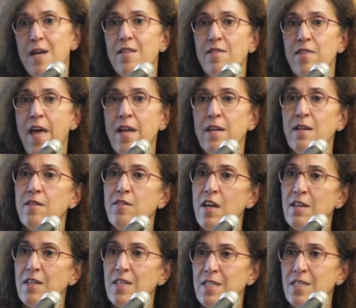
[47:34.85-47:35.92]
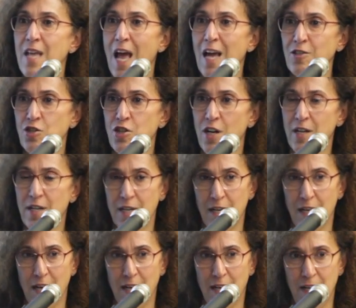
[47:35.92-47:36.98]
then there is actually
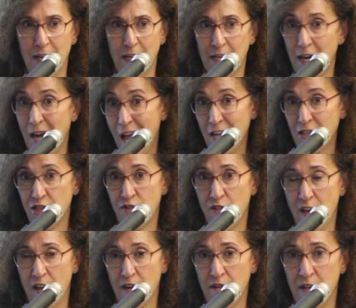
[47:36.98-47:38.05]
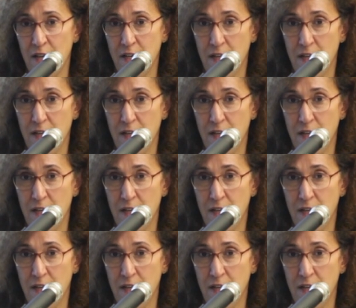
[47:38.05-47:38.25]
a, a clash there.